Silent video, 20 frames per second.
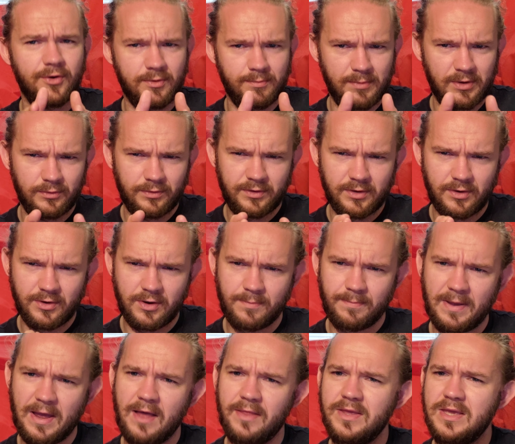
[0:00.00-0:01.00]
third and middle third of
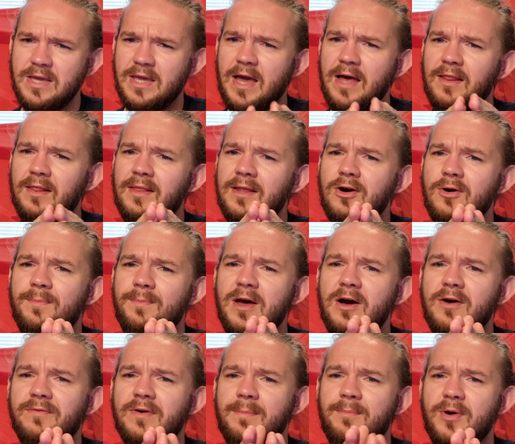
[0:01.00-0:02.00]
your palate, you get a little
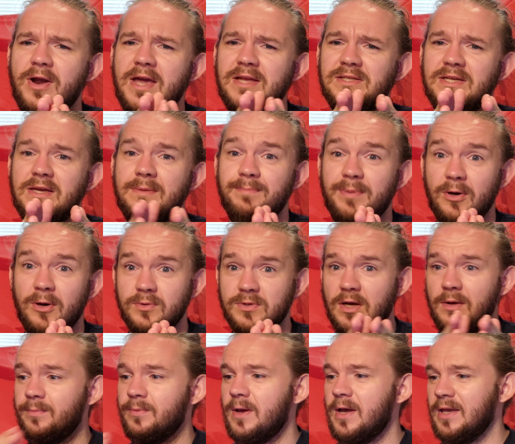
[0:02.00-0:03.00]
bit of a bready
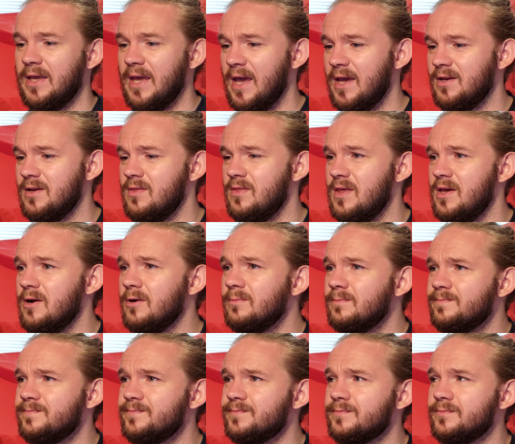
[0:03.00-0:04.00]
build-up again in
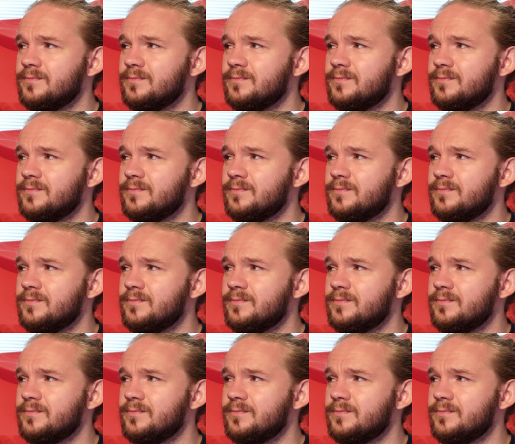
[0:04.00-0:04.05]
there.